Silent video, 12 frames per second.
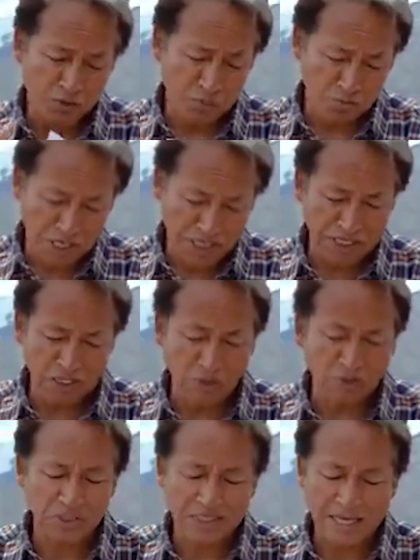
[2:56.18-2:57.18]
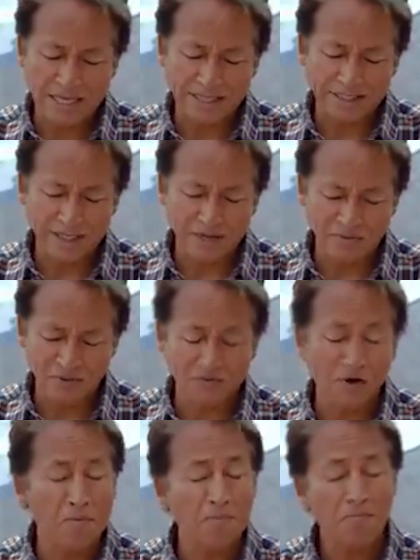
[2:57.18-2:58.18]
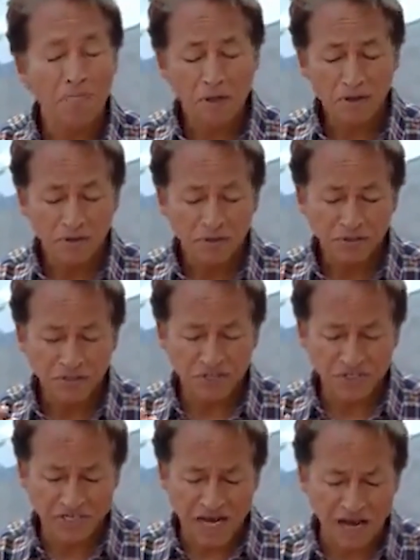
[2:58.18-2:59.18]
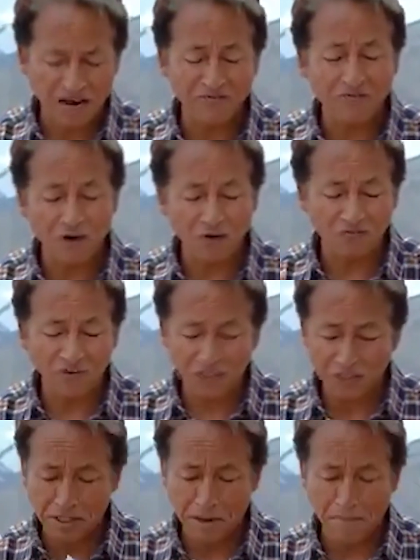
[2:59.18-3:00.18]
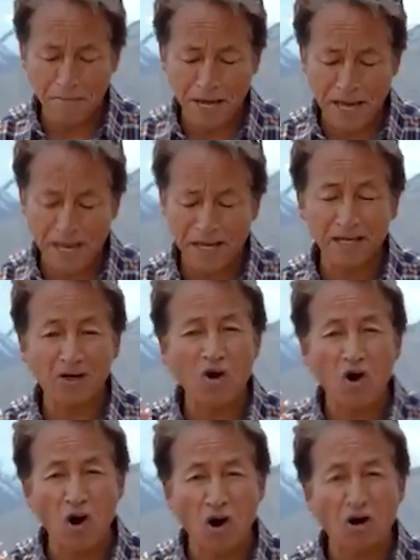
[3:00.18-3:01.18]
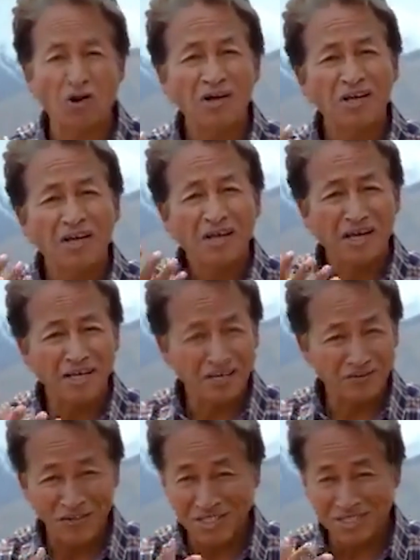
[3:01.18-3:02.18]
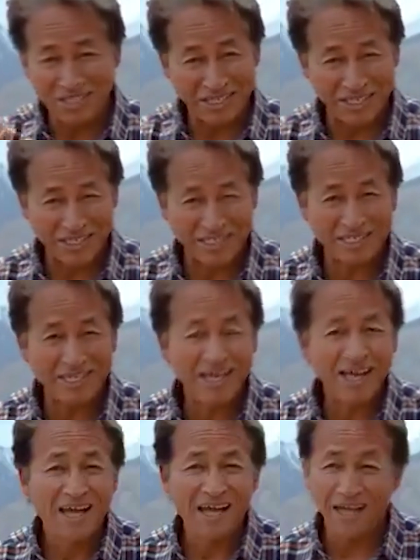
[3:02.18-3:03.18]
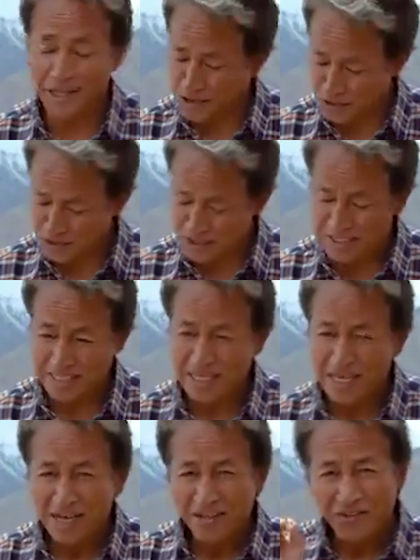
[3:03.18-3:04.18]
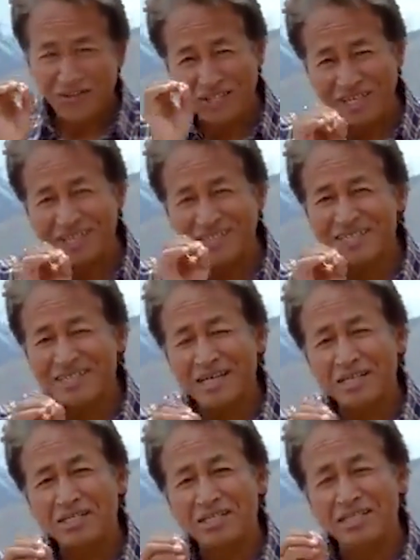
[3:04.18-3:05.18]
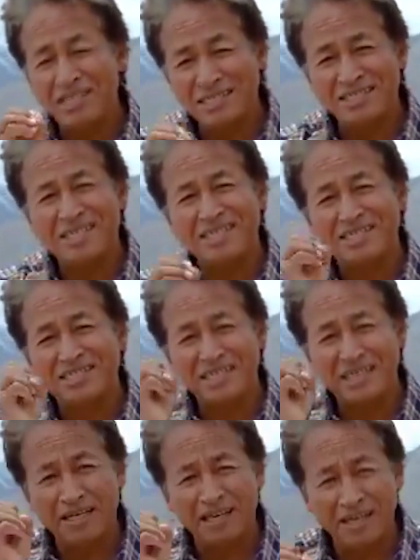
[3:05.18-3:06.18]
to me it looks like it comes from the staff of either a bank or an investigating agency. The thing is that these days in